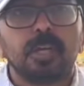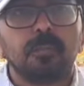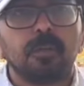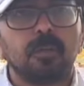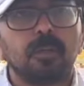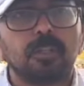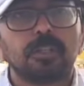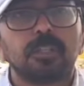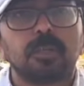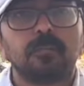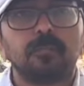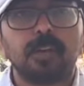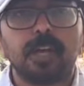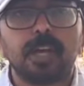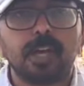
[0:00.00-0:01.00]
because he
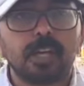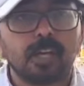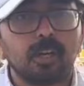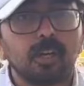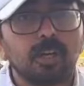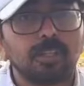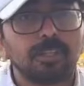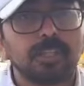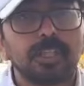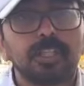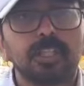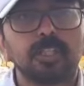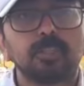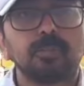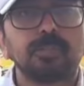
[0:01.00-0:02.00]
somewhere lost that
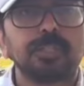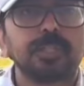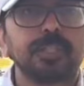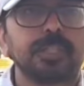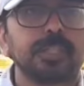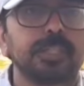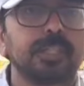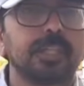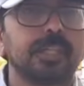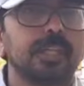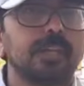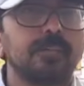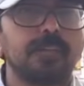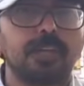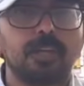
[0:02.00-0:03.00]
in swinger.
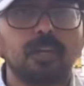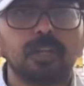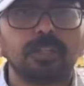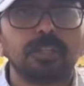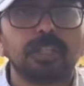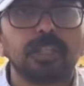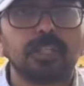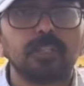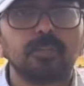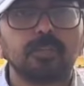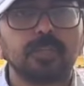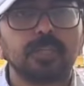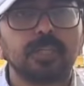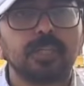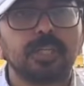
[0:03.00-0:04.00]
When he lost that in
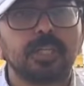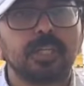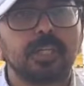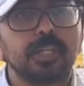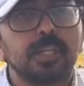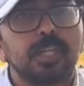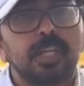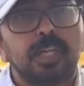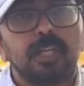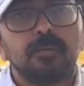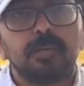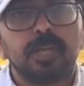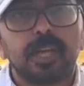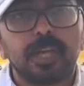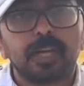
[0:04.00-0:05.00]
swinger, he
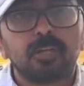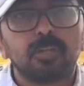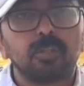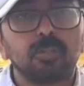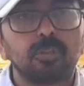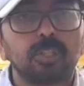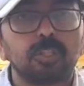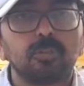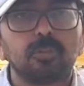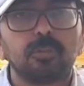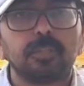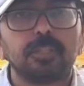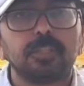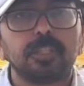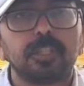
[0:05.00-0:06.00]
began to use this
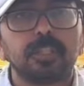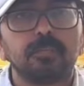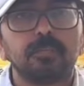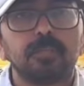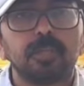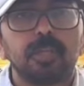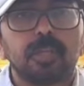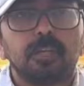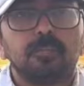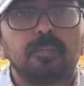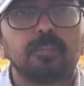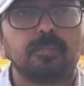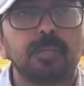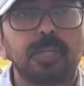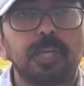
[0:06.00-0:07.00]
wobble seam,
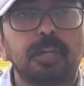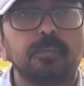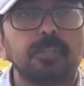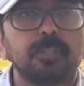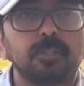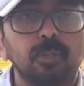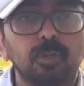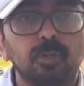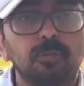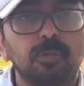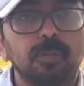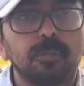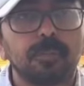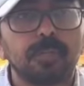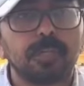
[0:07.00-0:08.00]
which became his go-to
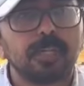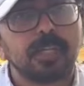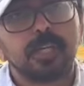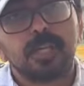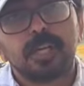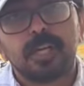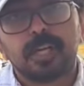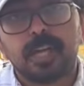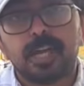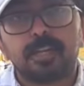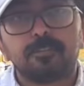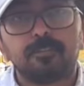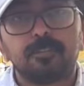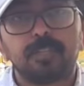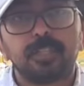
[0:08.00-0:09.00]
weapon.
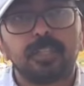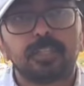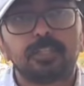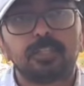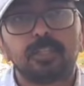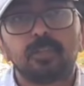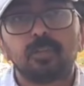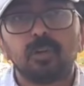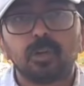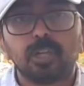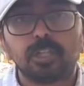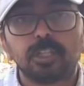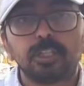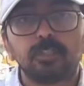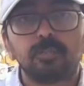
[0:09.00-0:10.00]
Thankfully, he has now got
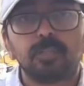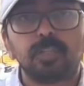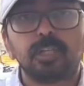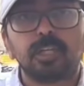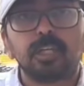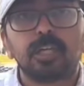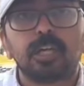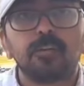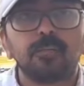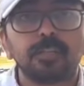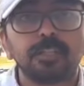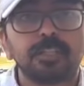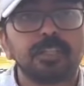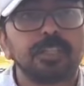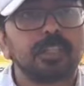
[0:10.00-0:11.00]
his in swinger,
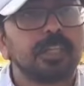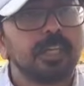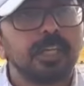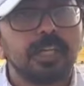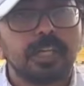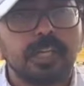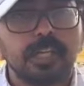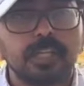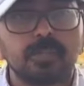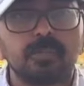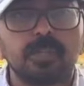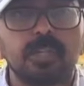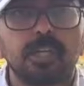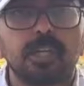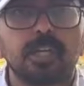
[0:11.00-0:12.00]
conventional in
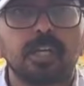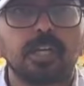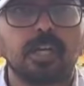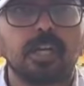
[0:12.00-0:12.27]
swinger,